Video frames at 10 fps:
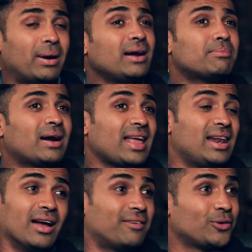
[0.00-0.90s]
but I
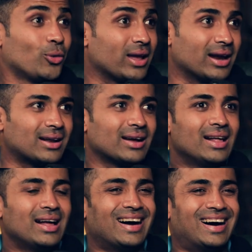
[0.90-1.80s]
love doing it.
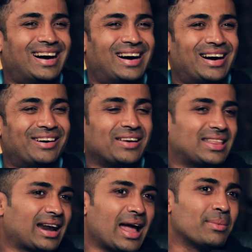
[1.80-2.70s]

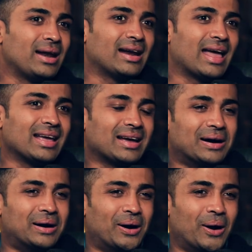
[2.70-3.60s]
Whether I am in like
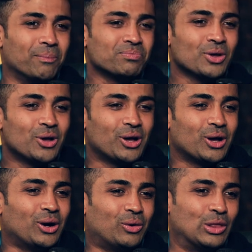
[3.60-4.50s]

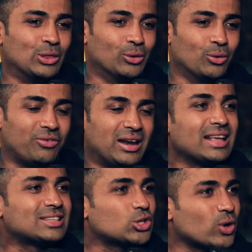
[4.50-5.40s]
ondu
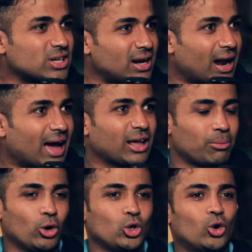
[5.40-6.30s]
winning situation alli
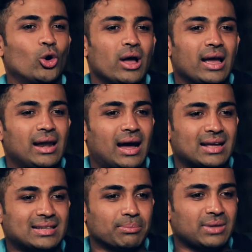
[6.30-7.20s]
agirbodu illa
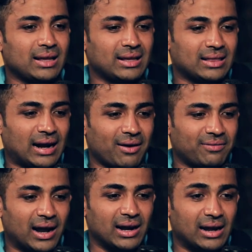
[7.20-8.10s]
something that
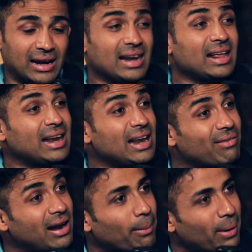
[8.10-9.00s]
I've done really
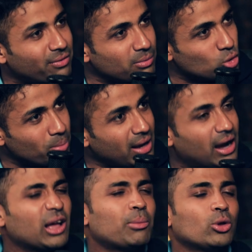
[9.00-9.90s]
really well apart from
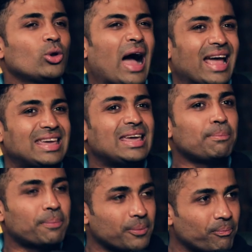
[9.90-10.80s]
swimming agirbodu, I
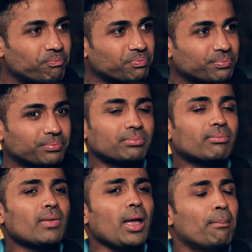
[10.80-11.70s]
keep
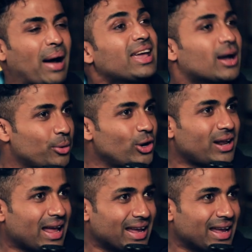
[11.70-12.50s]
my community